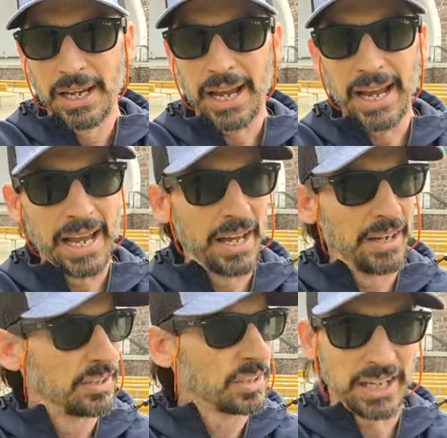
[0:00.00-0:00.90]

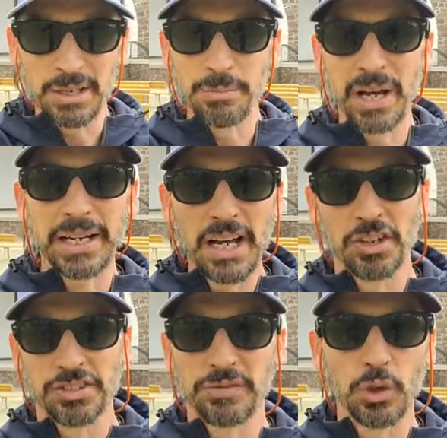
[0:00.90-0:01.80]
And anybody
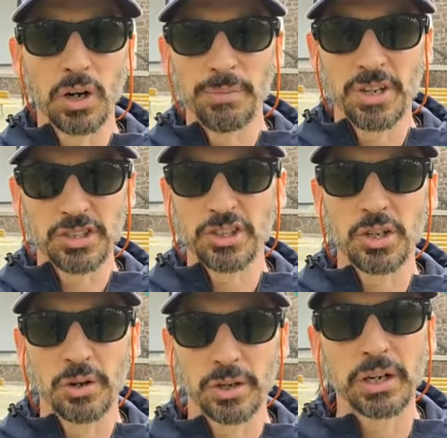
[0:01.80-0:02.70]
else, if you are a business
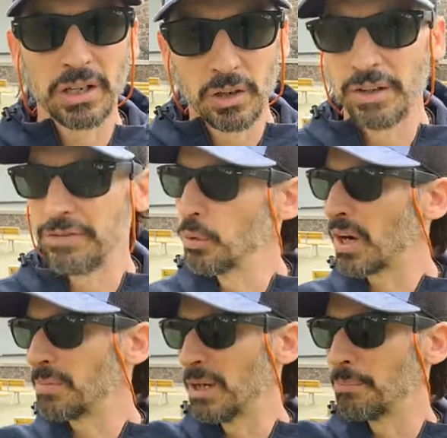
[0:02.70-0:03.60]
owner, if you
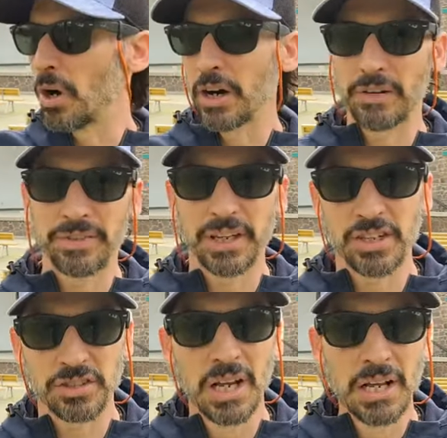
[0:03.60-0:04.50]
want to be a part of
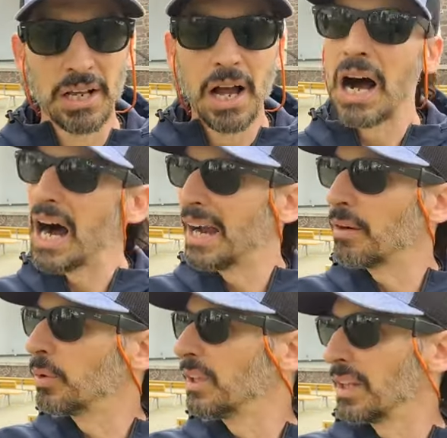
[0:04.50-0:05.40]
this, I
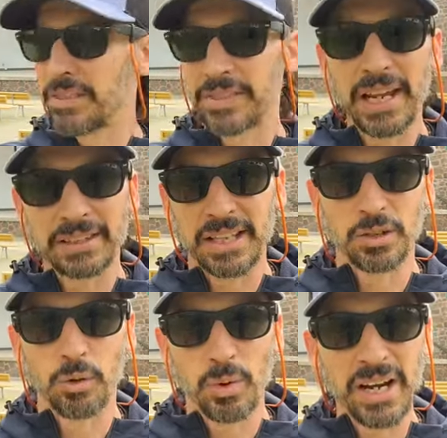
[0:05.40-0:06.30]
really think that
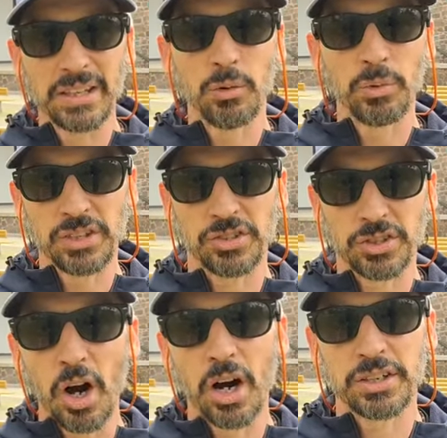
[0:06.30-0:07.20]
the way that we
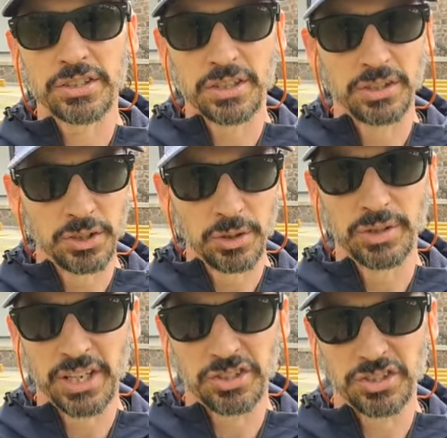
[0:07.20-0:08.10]
start to do
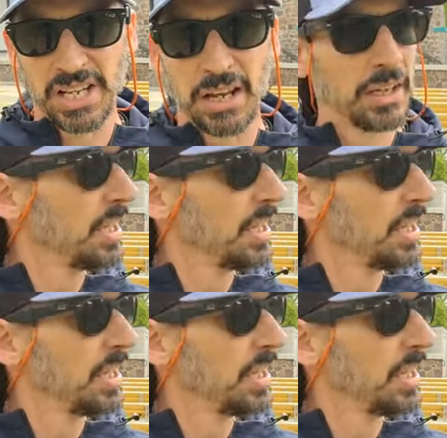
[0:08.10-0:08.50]
this is that